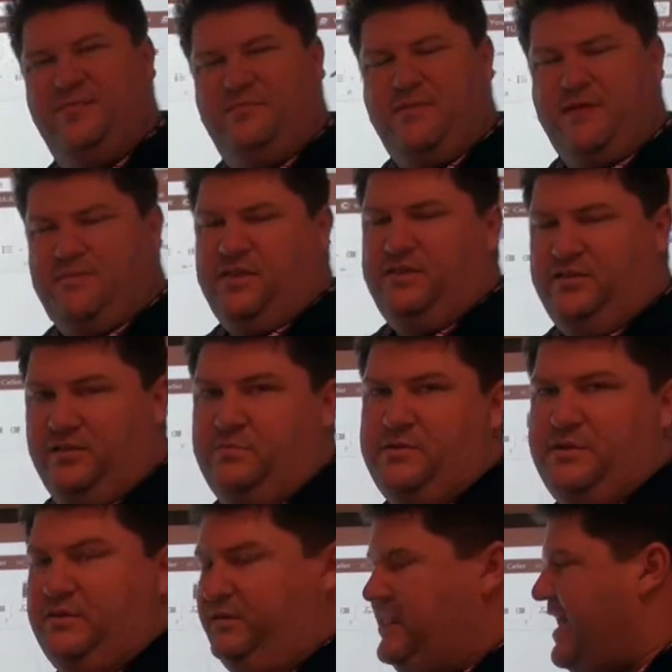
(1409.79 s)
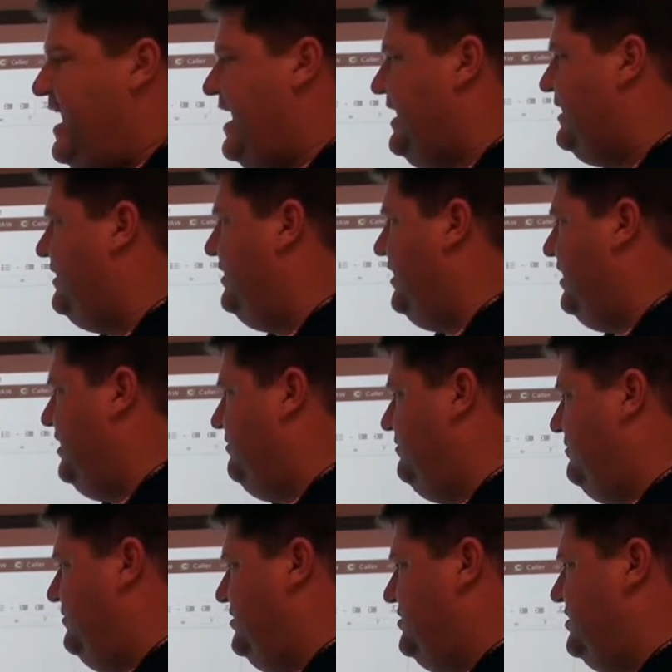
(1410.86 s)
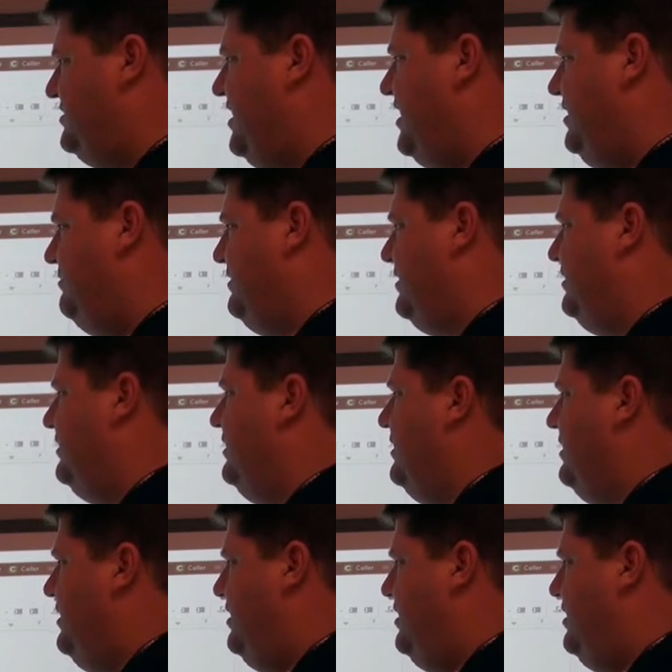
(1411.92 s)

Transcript: Maybe a little bit of lag, just a tiny bit